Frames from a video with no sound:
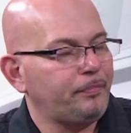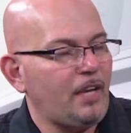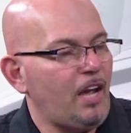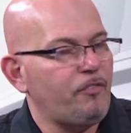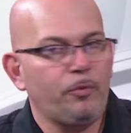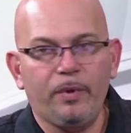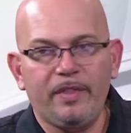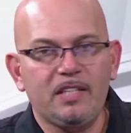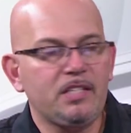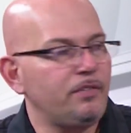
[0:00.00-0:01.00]
everyone
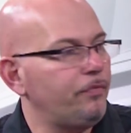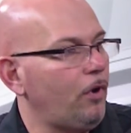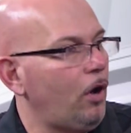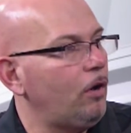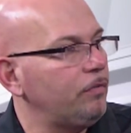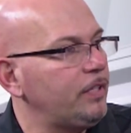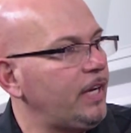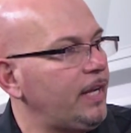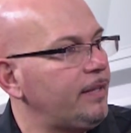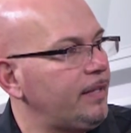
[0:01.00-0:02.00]
that's involved
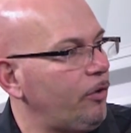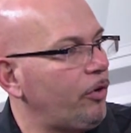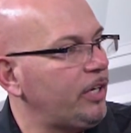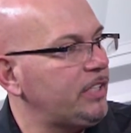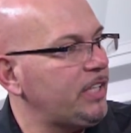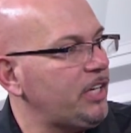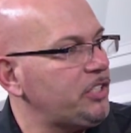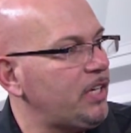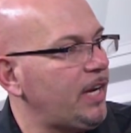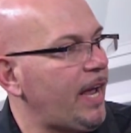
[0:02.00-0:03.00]
in the
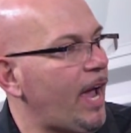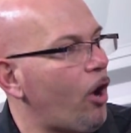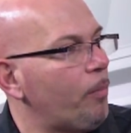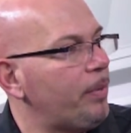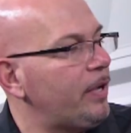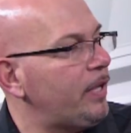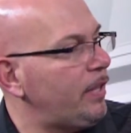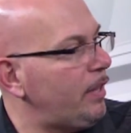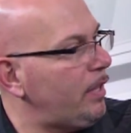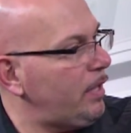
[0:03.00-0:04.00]
organization to help
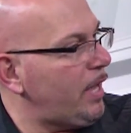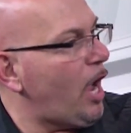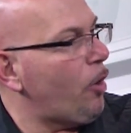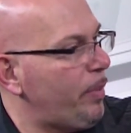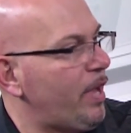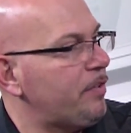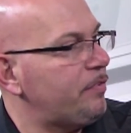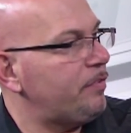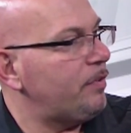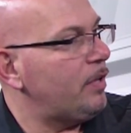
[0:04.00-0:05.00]

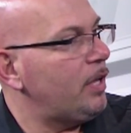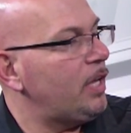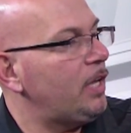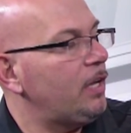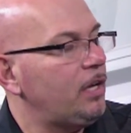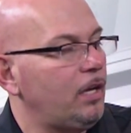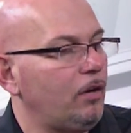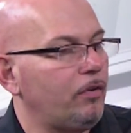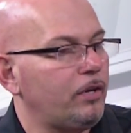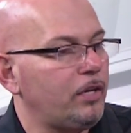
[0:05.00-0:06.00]
us, you
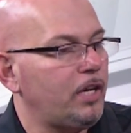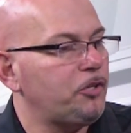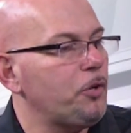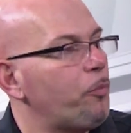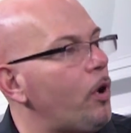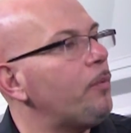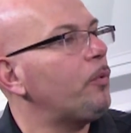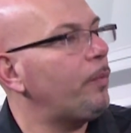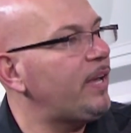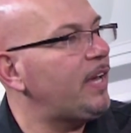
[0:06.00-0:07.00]
know, get to a point
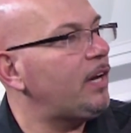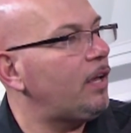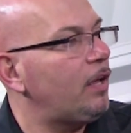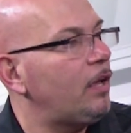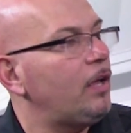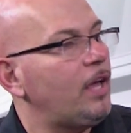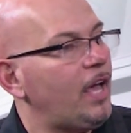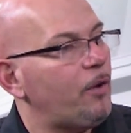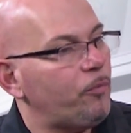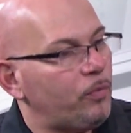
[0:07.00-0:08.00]
where we could
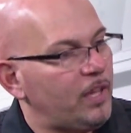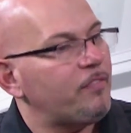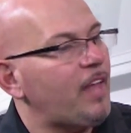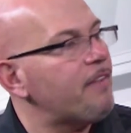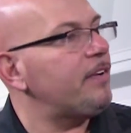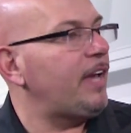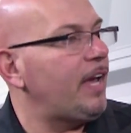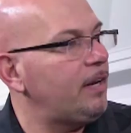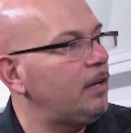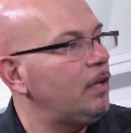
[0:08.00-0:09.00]
live life
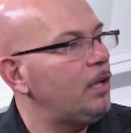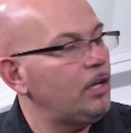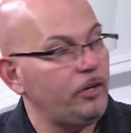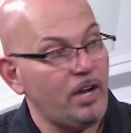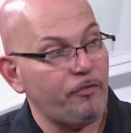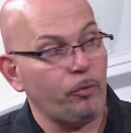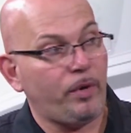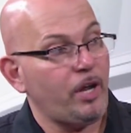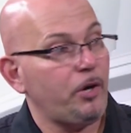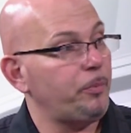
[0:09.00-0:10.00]
again. You're never
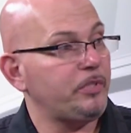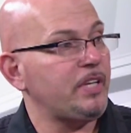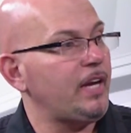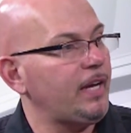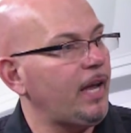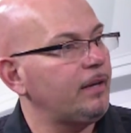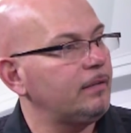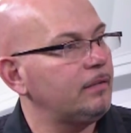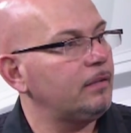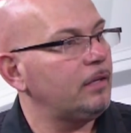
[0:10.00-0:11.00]
100% again.
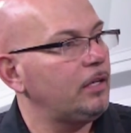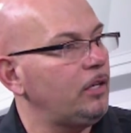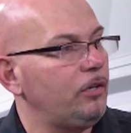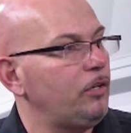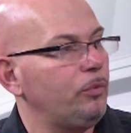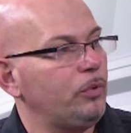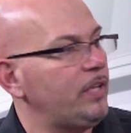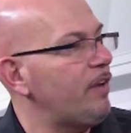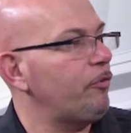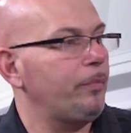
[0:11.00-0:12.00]
You will
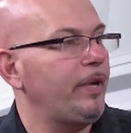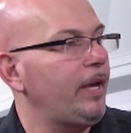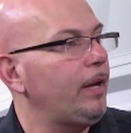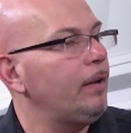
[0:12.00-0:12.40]
never be.